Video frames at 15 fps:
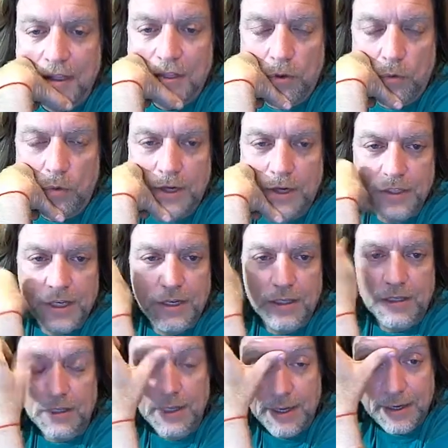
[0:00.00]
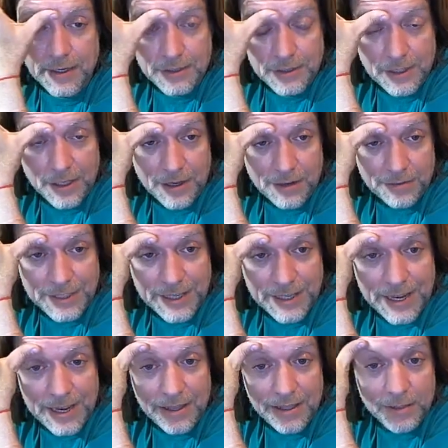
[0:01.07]
the one that's going to lend itself to
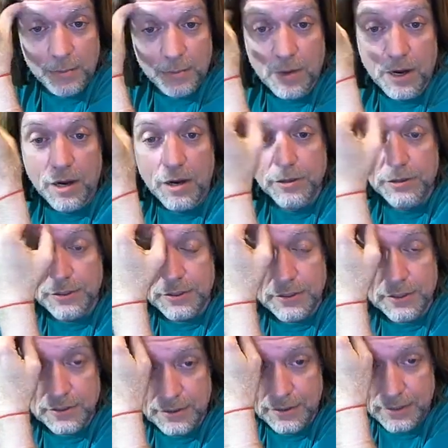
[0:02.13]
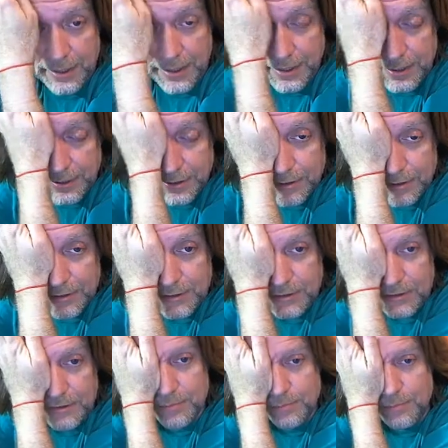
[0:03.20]
Keith the most
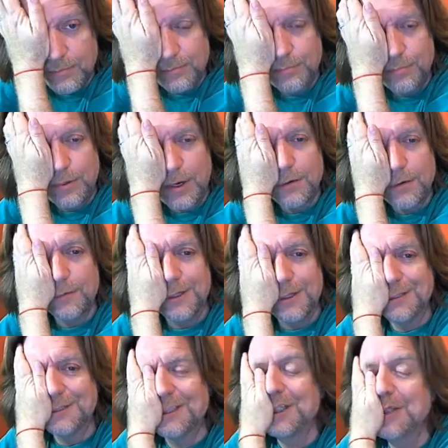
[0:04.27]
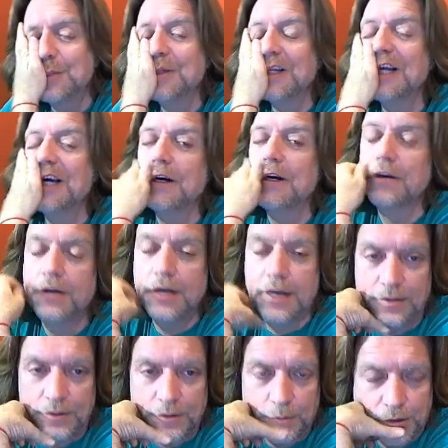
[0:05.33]
is probably Tupelo
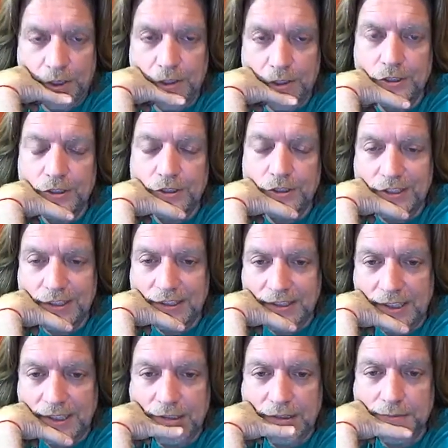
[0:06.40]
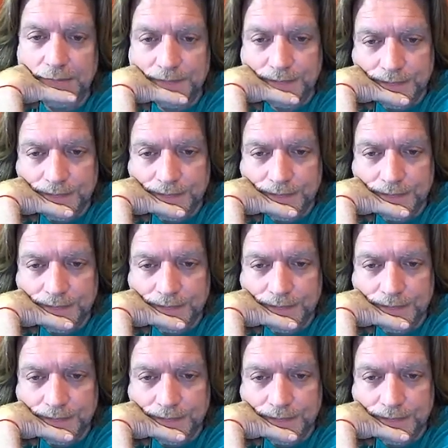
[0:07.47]
and the producer 6L.